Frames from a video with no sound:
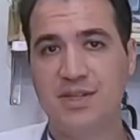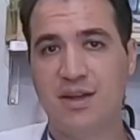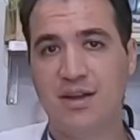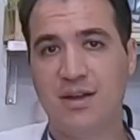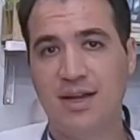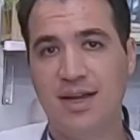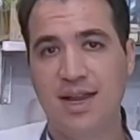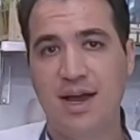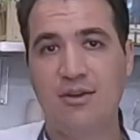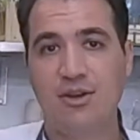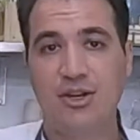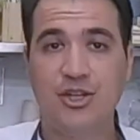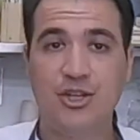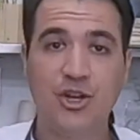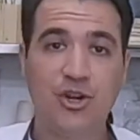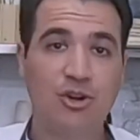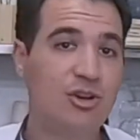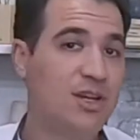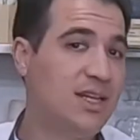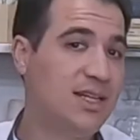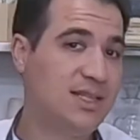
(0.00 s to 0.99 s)
area now to
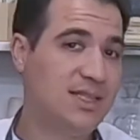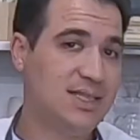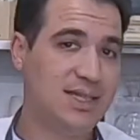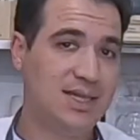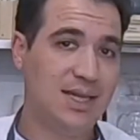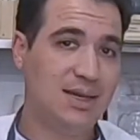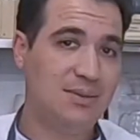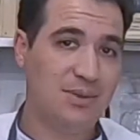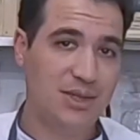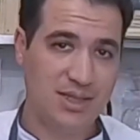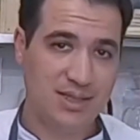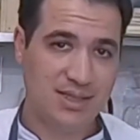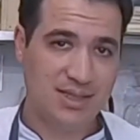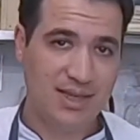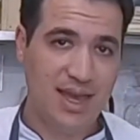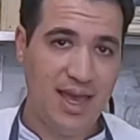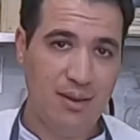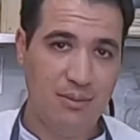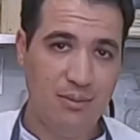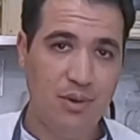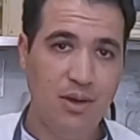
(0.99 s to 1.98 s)
turn into steam and
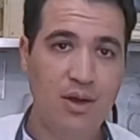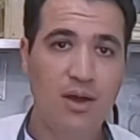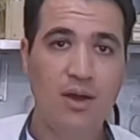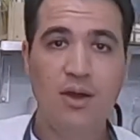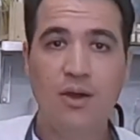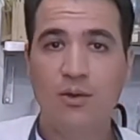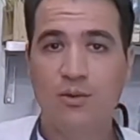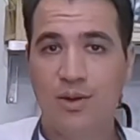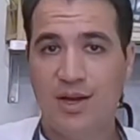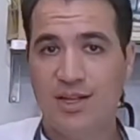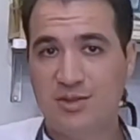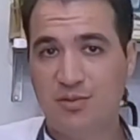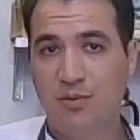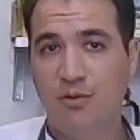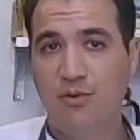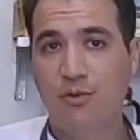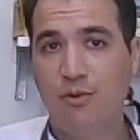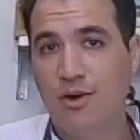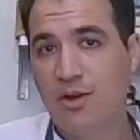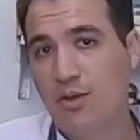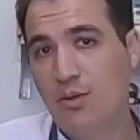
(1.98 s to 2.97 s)
escape. Whereas
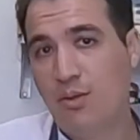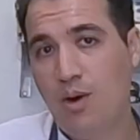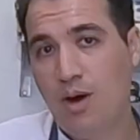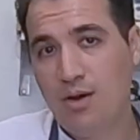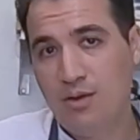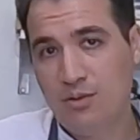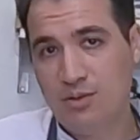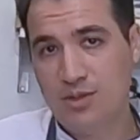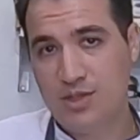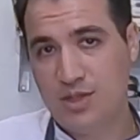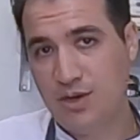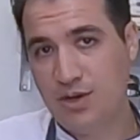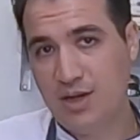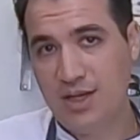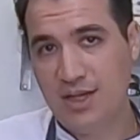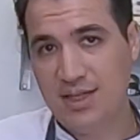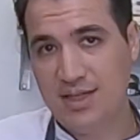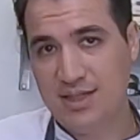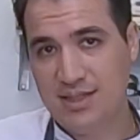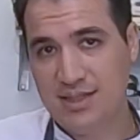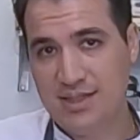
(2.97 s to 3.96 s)
before, the water was turning
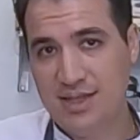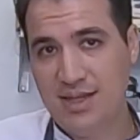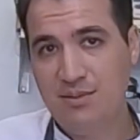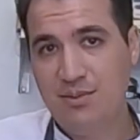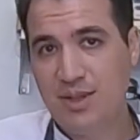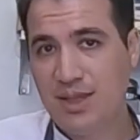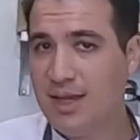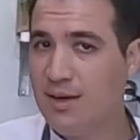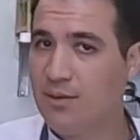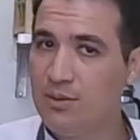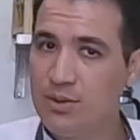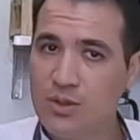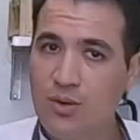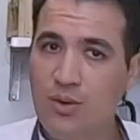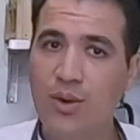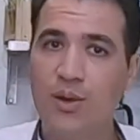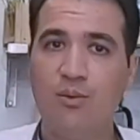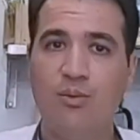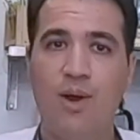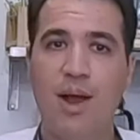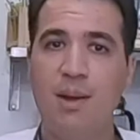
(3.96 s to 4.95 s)
into steam, but then it was
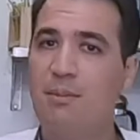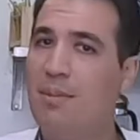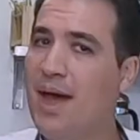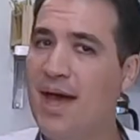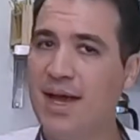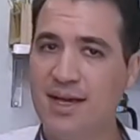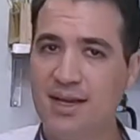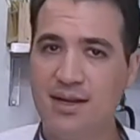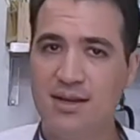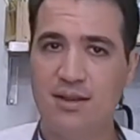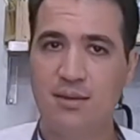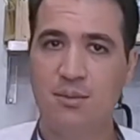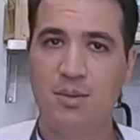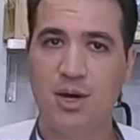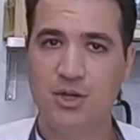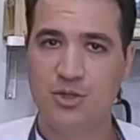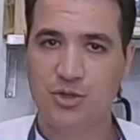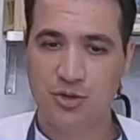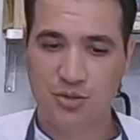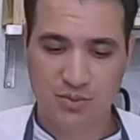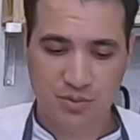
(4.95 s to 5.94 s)
going right back into the
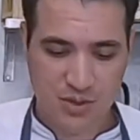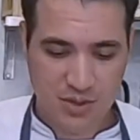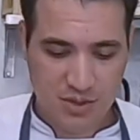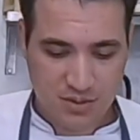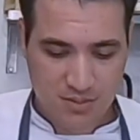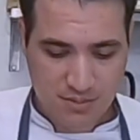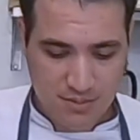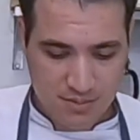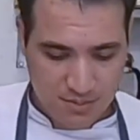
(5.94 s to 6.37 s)
mushrooms.